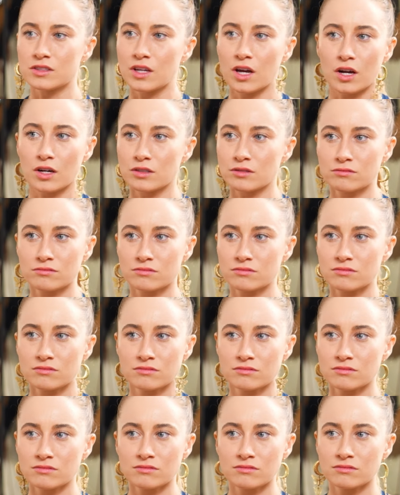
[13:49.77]
comes no. back to you
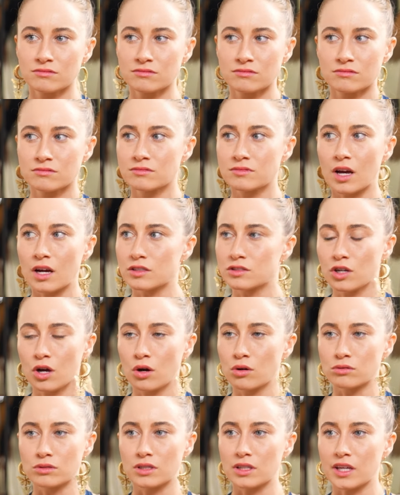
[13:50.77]
tenfold.
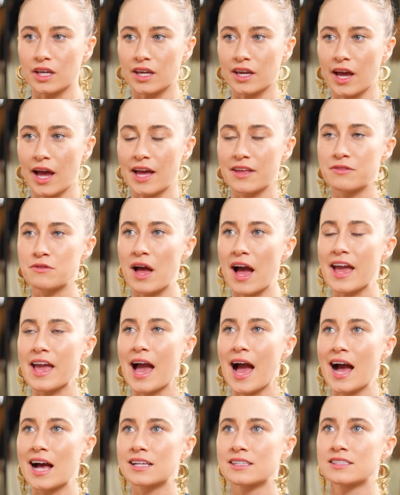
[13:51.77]
Totally. You and know. I
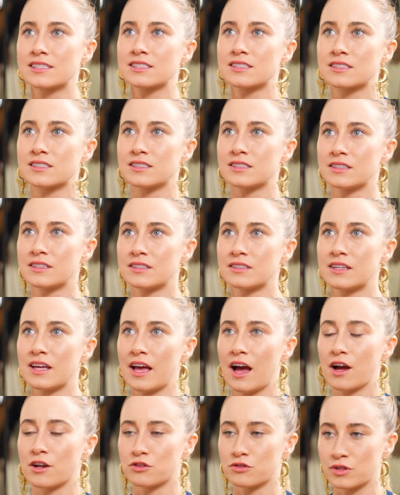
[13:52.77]
asked
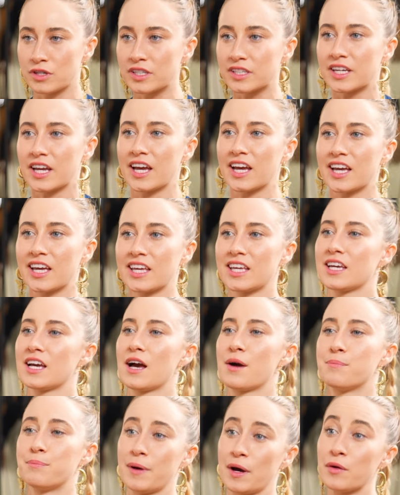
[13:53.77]
Enrique
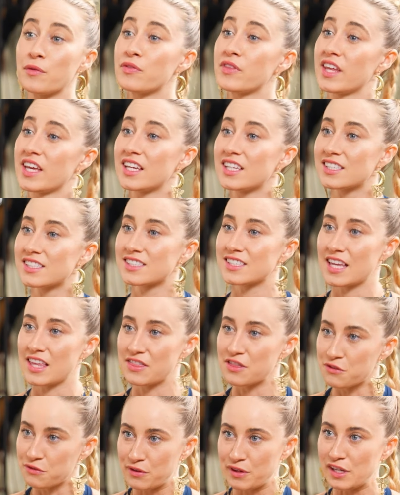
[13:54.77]
about this
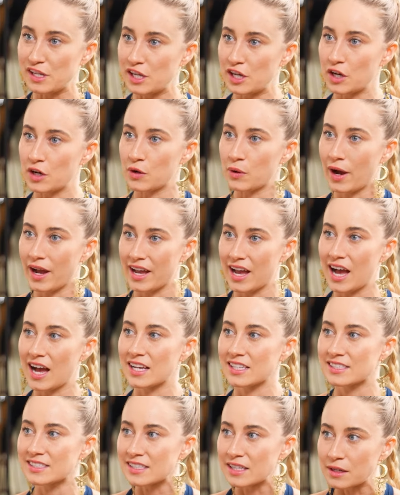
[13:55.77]
in the video. I
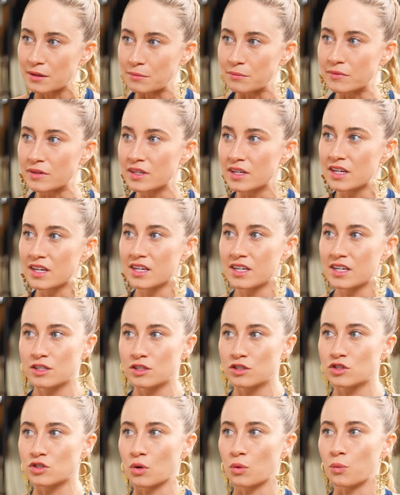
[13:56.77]
asked him,
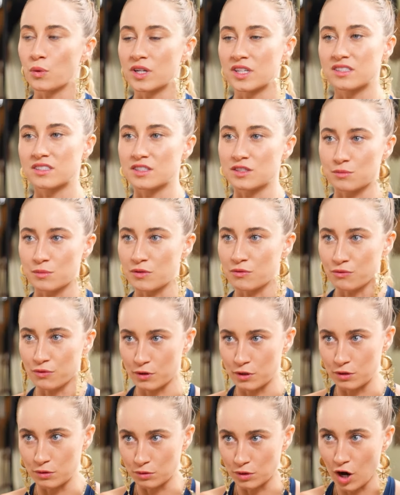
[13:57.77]
so what does this mean
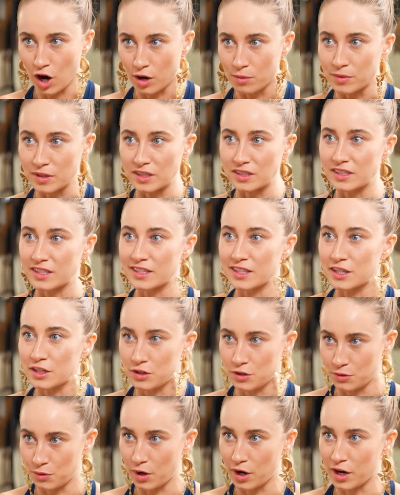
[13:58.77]
for you karmically that
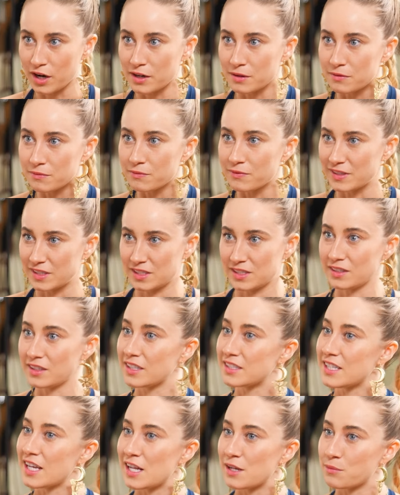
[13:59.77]
you are
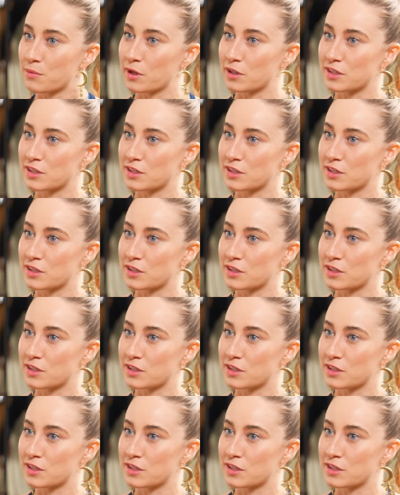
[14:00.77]
facilitating,